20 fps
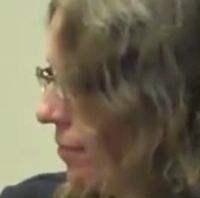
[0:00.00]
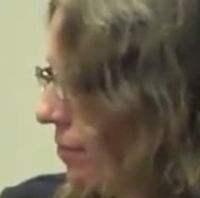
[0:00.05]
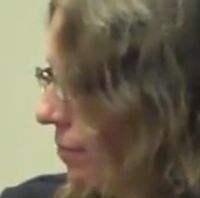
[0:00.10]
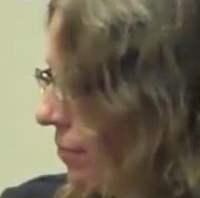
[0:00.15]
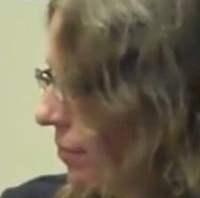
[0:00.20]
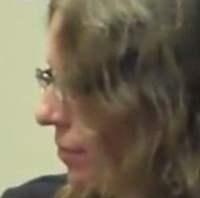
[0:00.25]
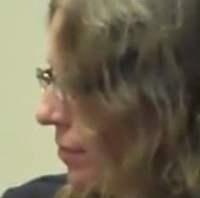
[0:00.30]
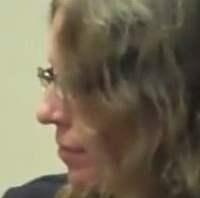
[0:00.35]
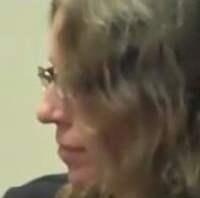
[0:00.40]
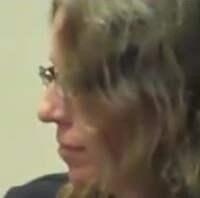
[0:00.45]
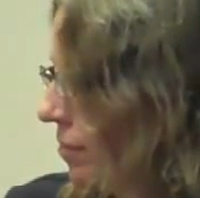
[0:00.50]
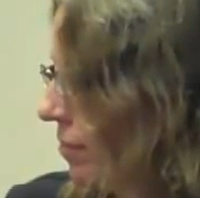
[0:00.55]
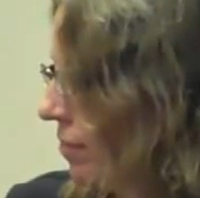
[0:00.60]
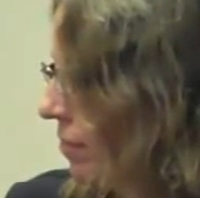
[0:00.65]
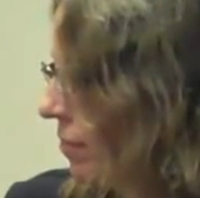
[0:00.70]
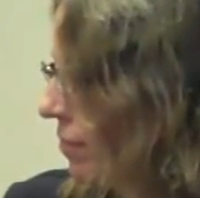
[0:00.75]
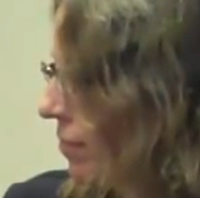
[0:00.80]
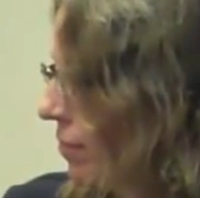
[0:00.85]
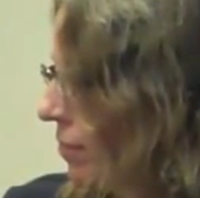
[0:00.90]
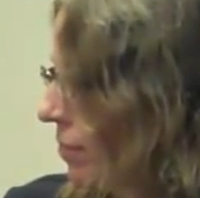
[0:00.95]

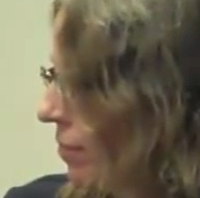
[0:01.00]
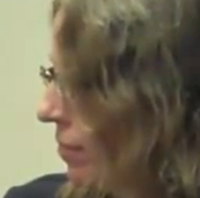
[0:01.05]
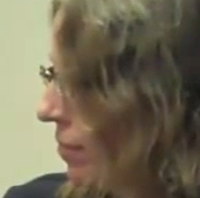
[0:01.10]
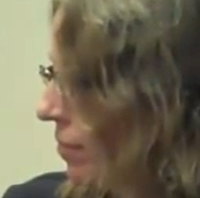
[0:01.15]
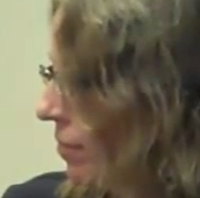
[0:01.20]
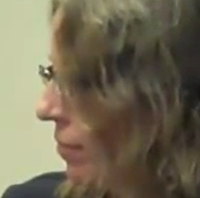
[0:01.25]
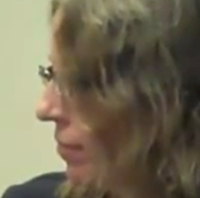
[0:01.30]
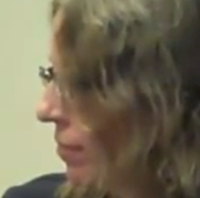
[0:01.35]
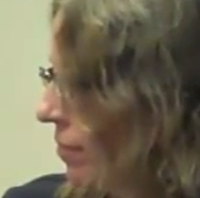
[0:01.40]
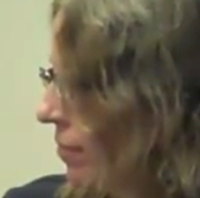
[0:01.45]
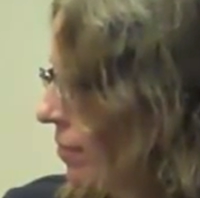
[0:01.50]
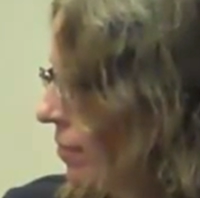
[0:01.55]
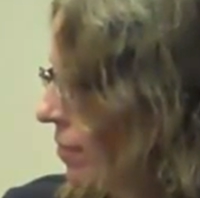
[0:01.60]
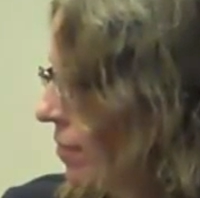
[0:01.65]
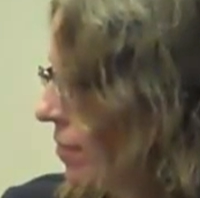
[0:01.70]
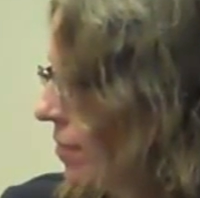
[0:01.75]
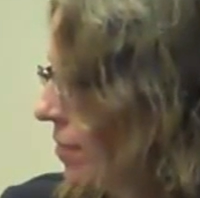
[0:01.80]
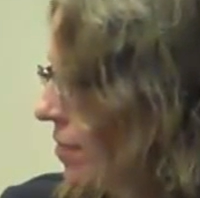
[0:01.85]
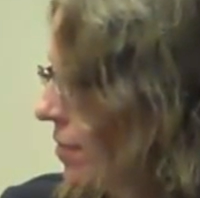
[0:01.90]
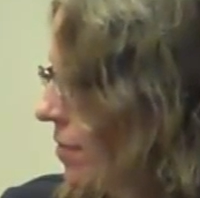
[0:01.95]

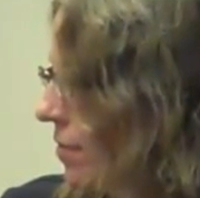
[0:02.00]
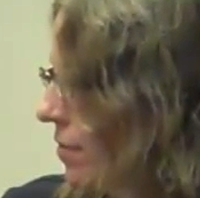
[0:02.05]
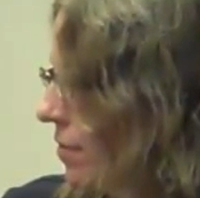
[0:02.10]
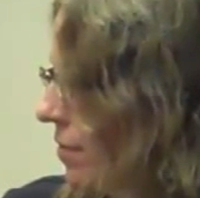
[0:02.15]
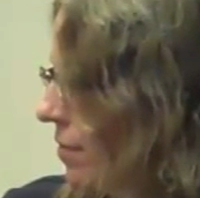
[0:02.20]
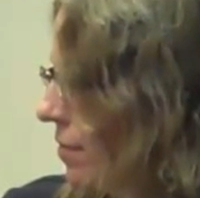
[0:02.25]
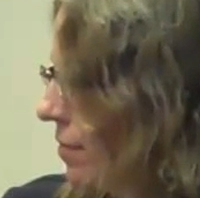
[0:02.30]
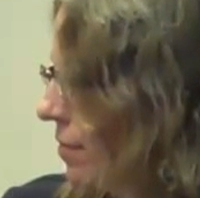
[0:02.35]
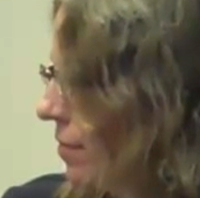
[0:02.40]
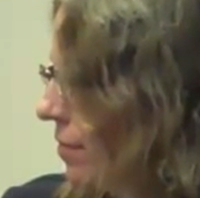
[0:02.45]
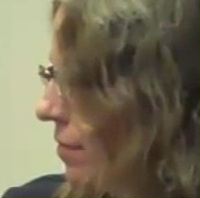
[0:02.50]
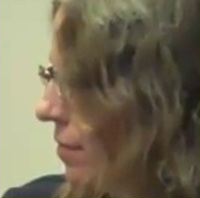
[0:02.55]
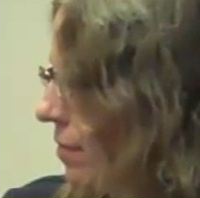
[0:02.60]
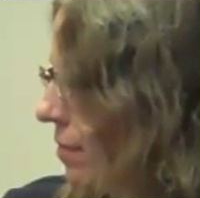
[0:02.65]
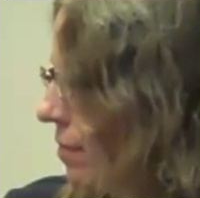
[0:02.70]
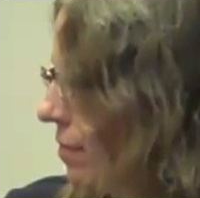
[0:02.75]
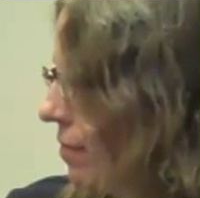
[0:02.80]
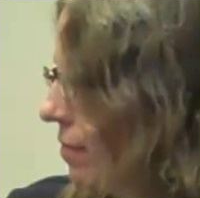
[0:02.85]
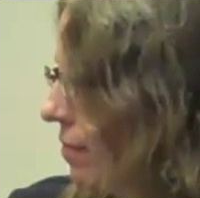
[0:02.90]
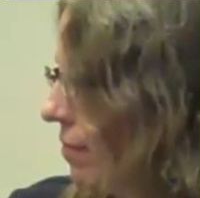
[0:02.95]

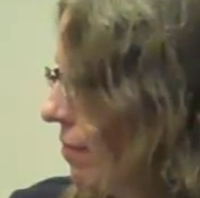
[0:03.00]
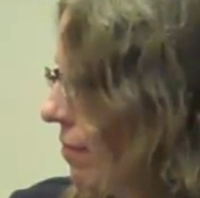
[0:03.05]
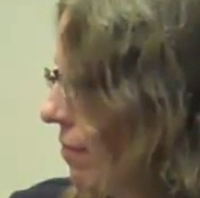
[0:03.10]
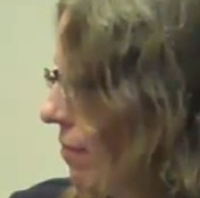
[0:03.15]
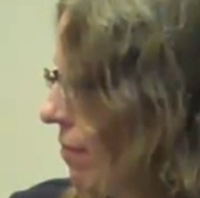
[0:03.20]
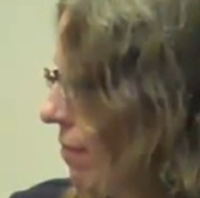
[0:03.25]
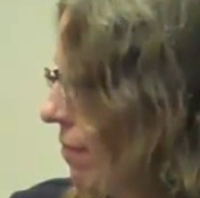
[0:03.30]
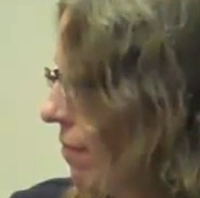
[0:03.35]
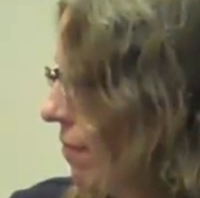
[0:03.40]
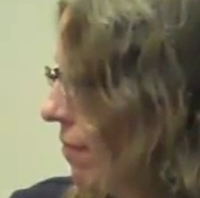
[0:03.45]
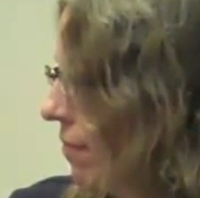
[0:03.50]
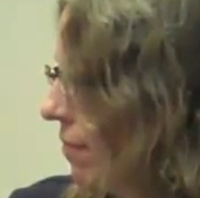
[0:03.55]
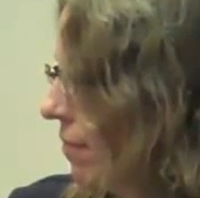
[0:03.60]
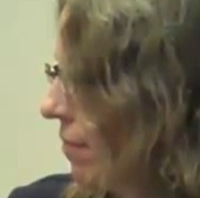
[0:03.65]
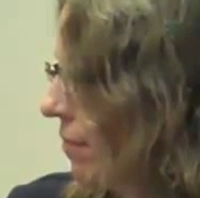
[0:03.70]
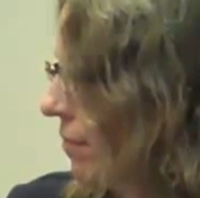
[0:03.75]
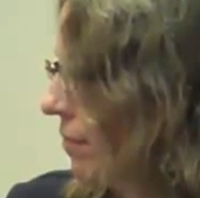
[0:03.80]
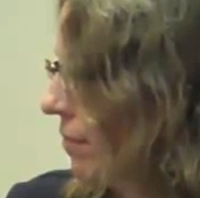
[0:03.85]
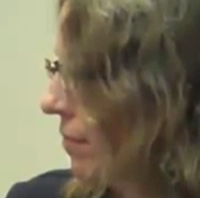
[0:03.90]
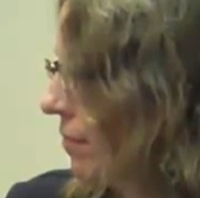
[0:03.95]

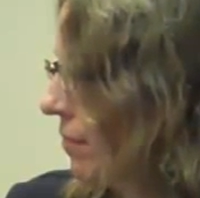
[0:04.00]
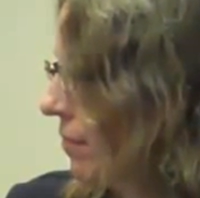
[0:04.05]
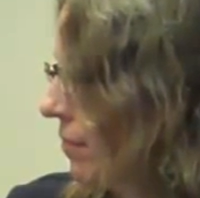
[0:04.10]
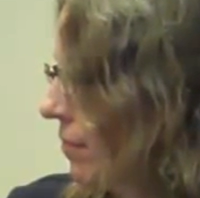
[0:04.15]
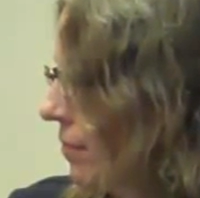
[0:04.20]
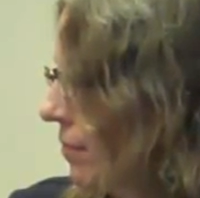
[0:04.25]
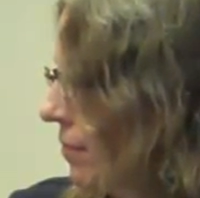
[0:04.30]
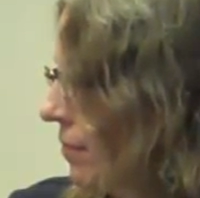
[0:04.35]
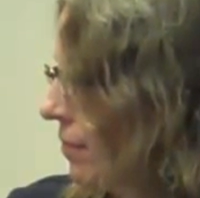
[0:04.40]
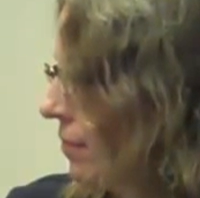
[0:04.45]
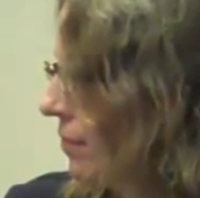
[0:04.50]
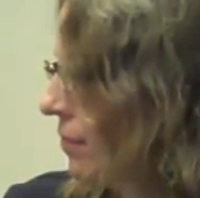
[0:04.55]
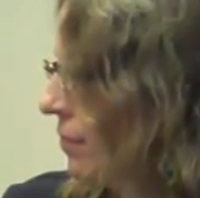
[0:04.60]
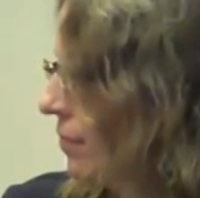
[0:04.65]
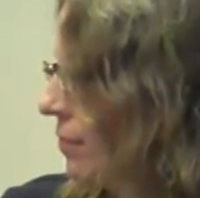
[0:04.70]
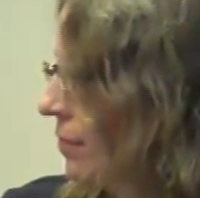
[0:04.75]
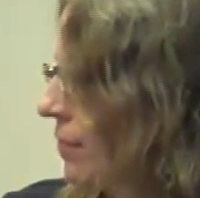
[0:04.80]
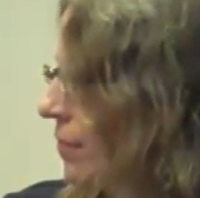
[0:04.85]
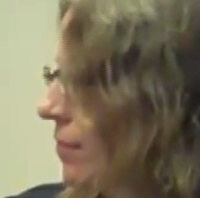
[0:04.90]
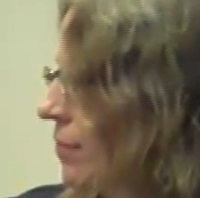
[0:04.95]

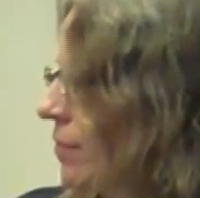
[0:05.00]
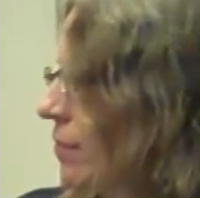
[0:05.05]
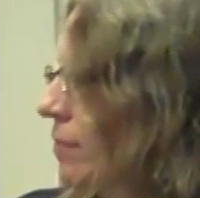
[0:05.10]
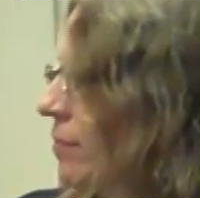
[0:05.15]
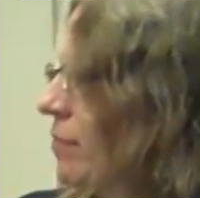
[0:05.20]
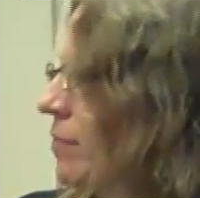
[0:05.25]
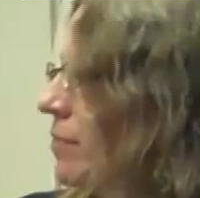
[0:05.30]
(silent)